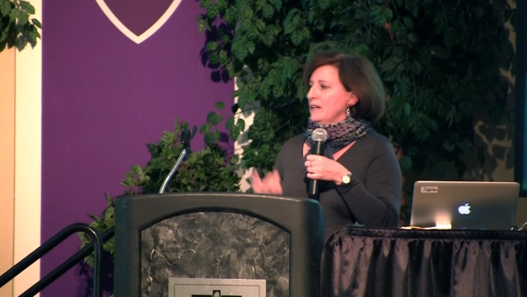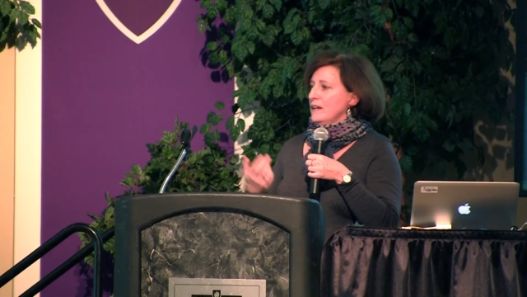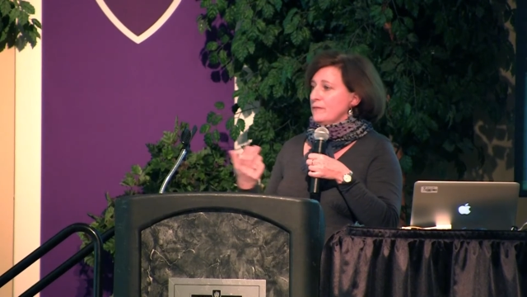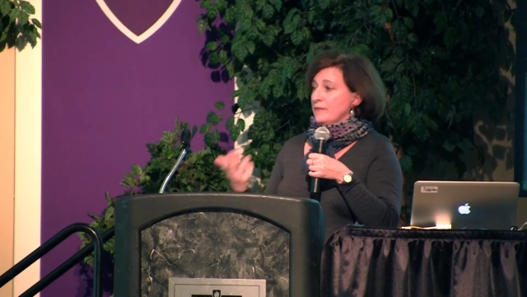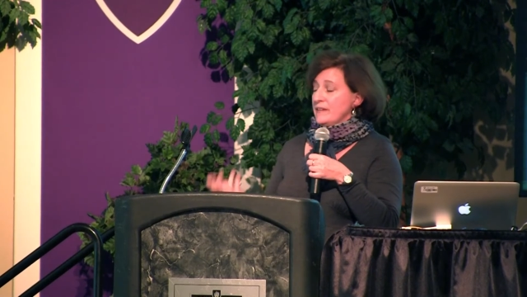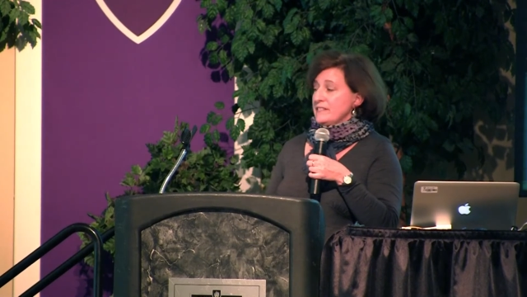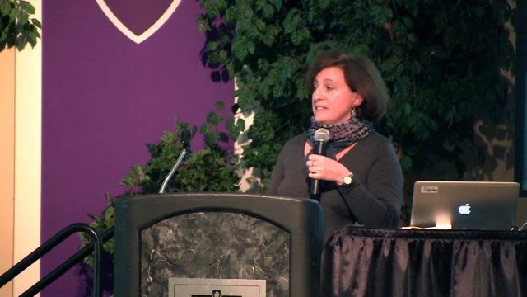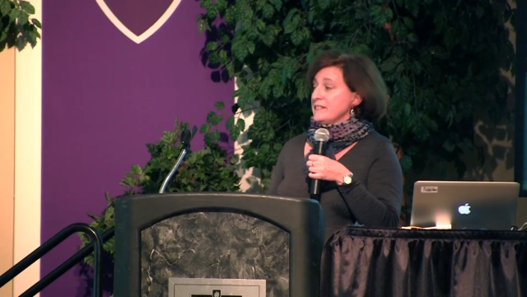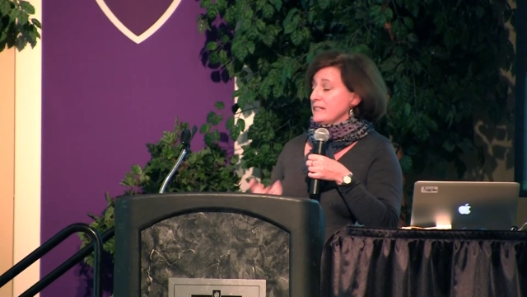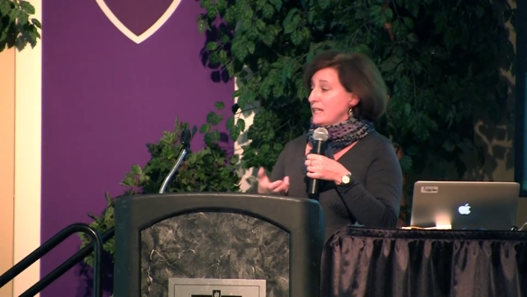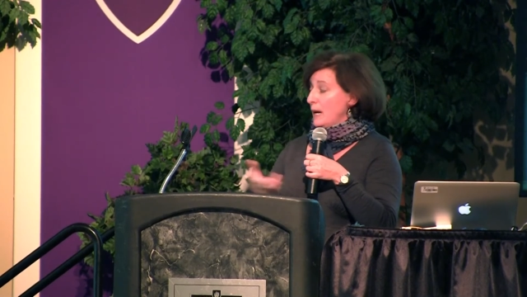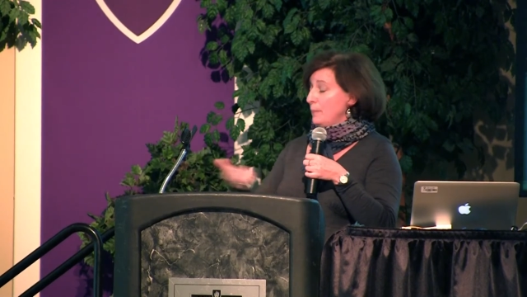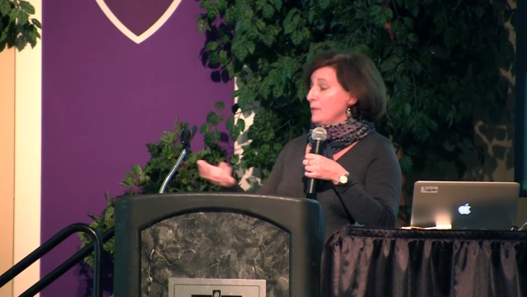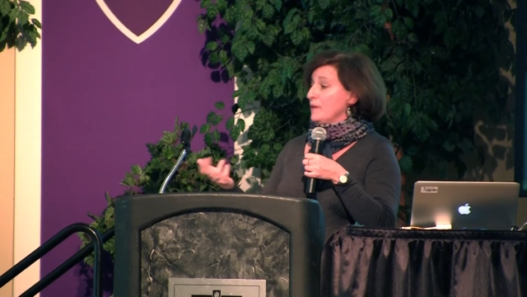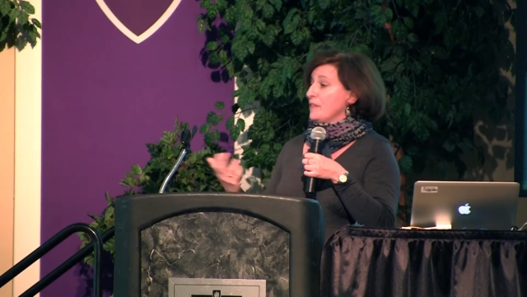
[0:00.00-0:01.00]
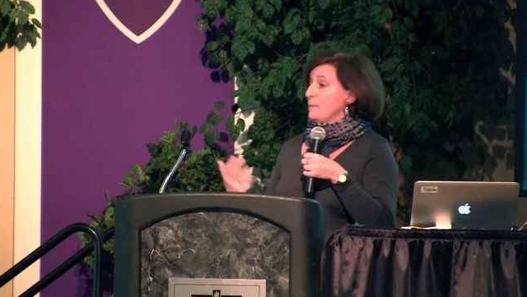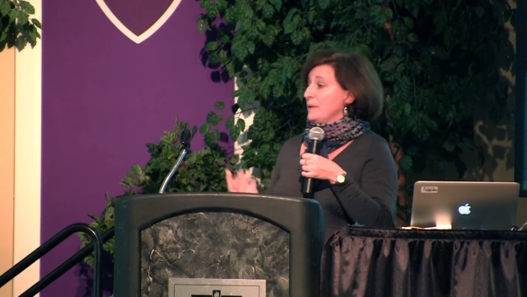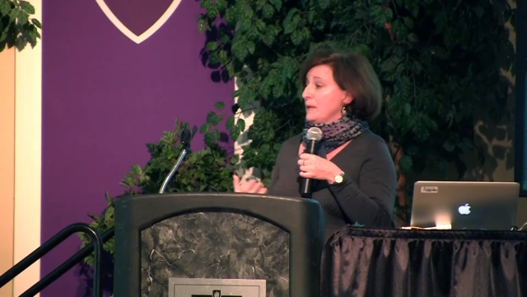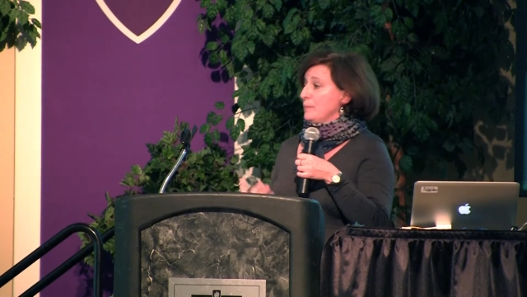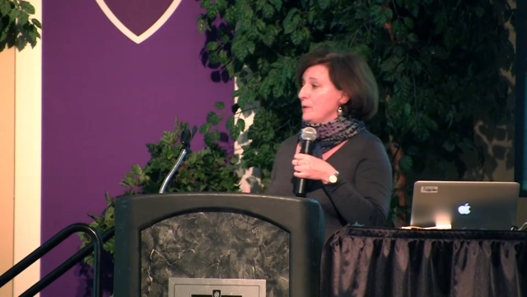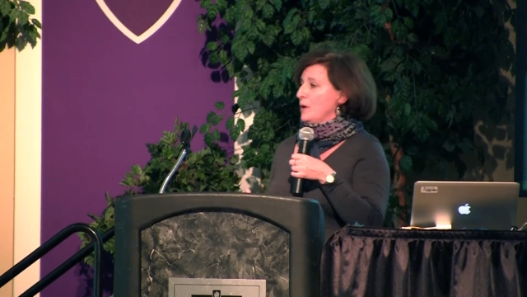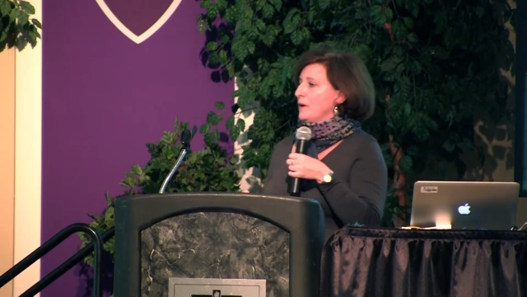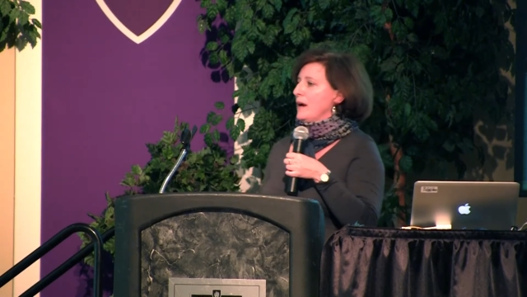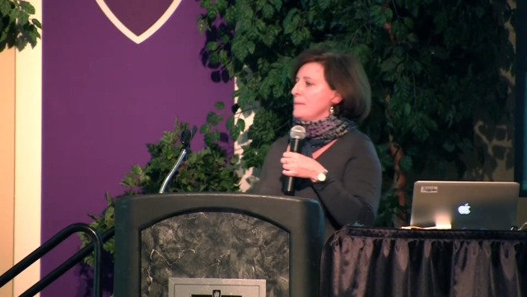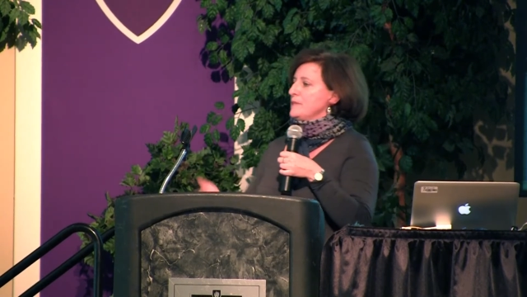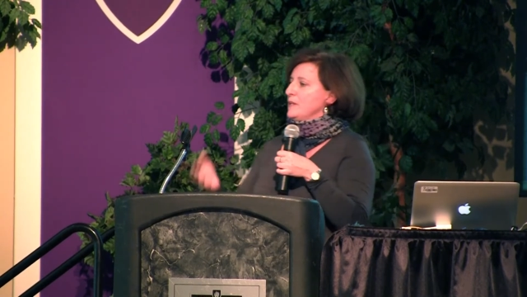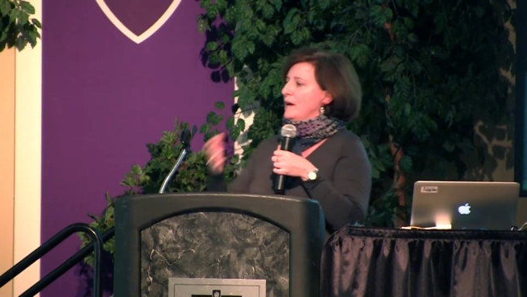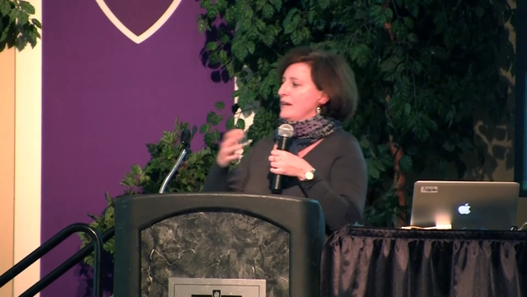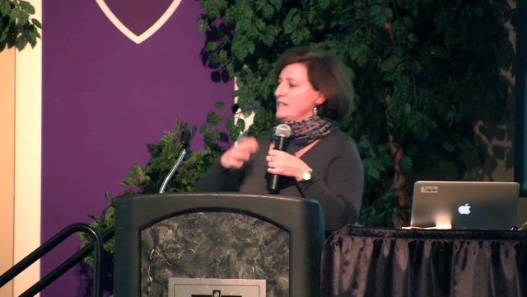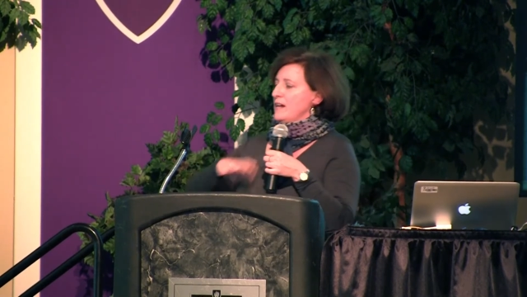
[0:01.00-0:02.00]
For instance, a couple of the big programs,
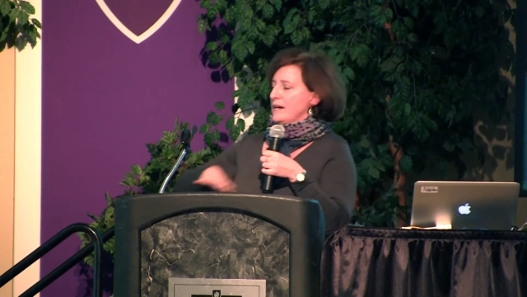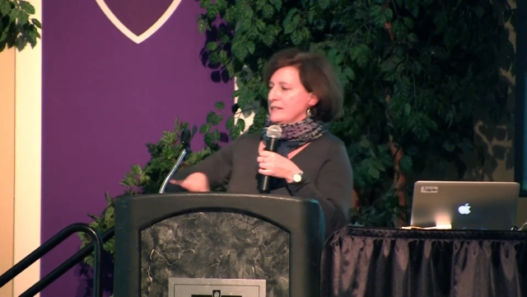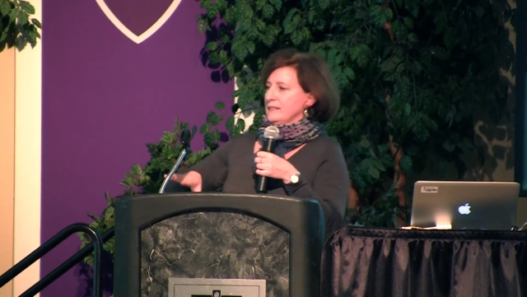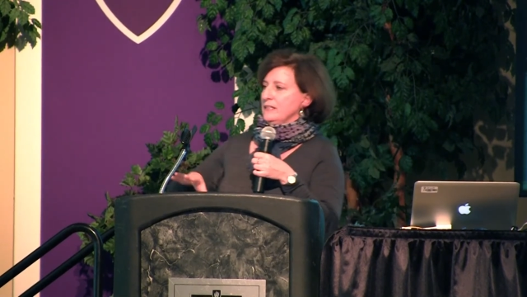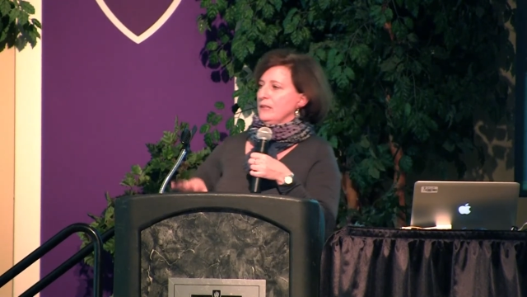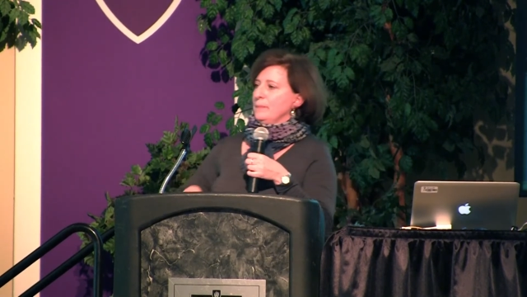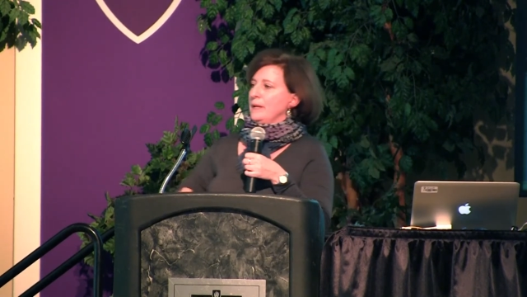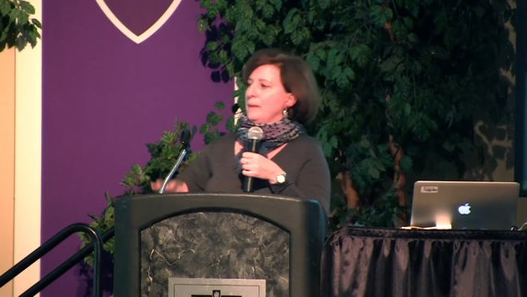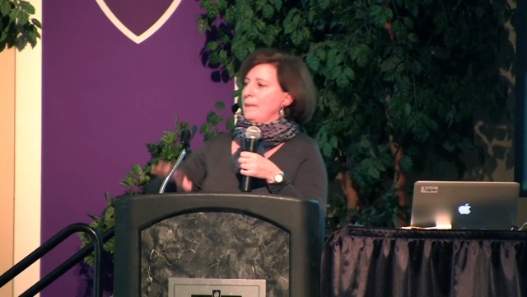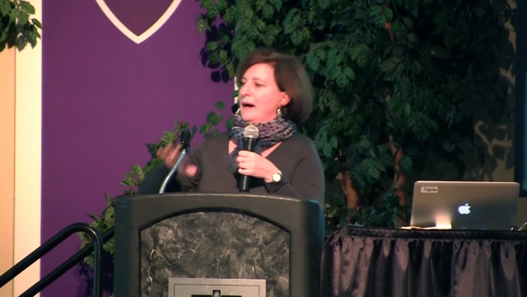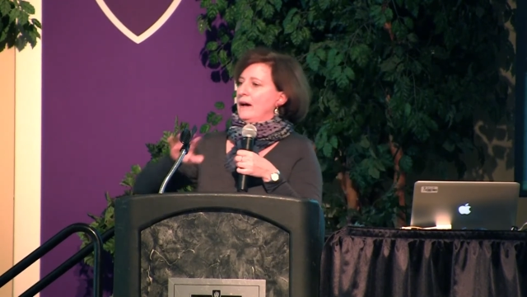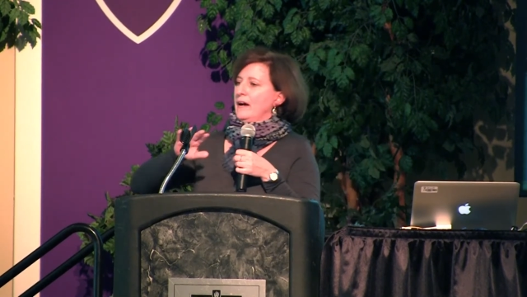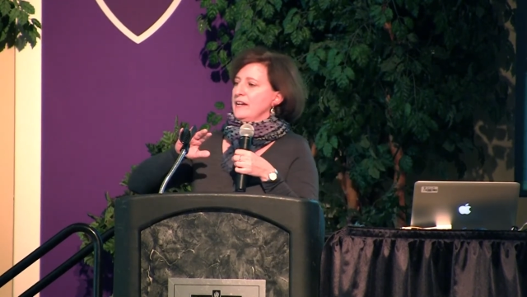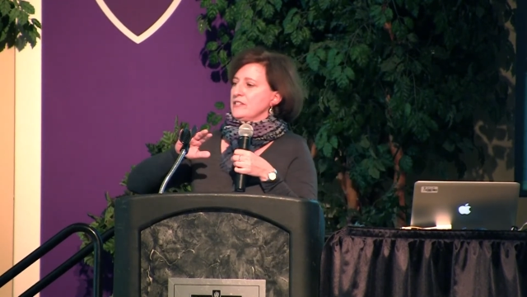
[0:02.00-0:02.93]
I talked a little bit about